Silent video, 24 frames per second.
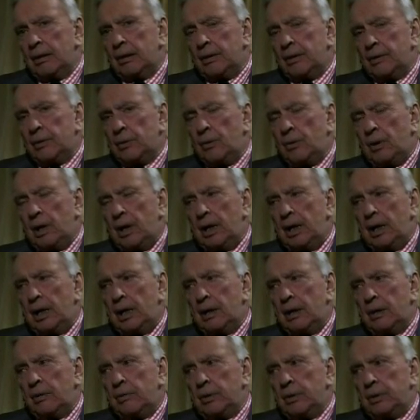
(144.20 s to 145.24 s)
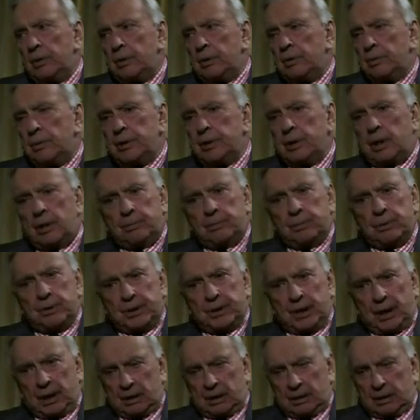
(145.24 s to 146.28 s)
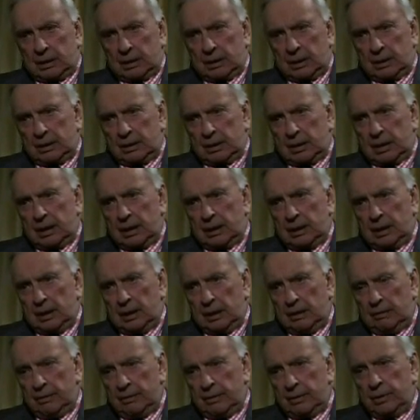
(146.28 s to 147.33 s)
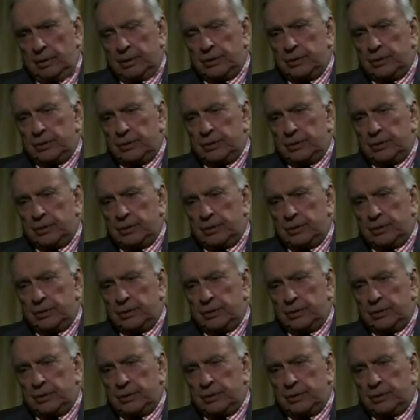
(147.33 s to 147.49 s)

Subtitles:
on why we were not protected at 9/11,